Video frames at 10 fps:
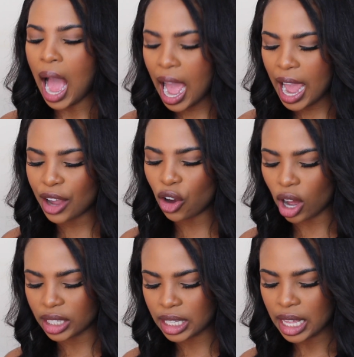I
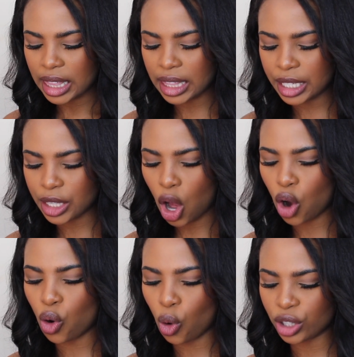got these
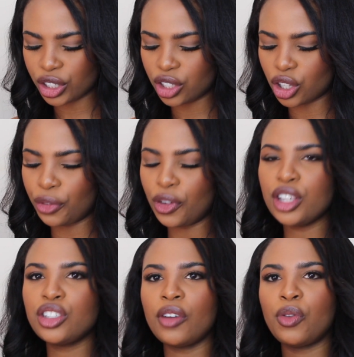gorgeous, so
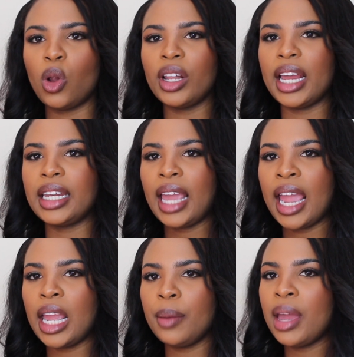first of all, it
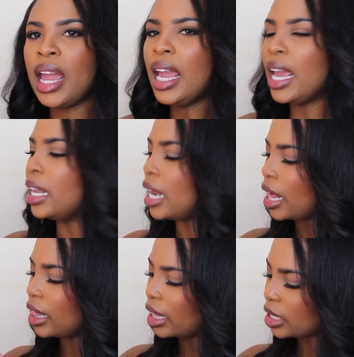came in
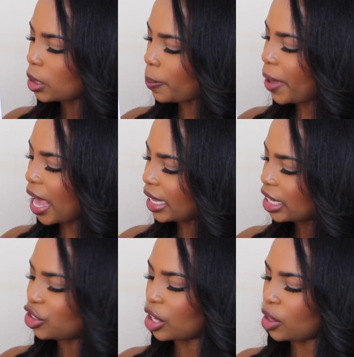this
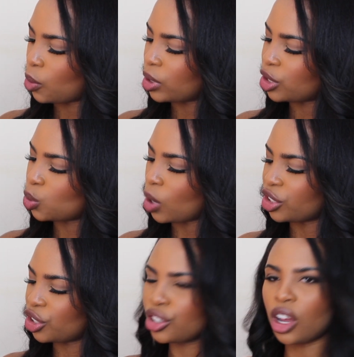package and there were
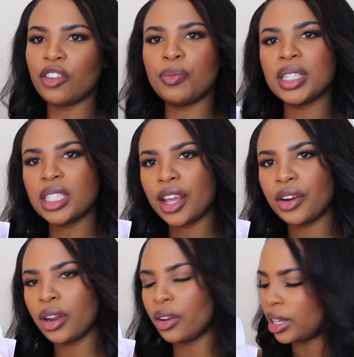swatches of
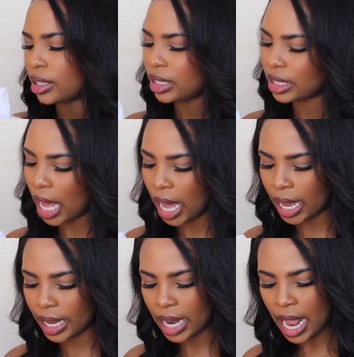material
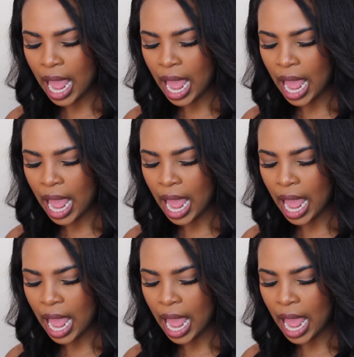inside,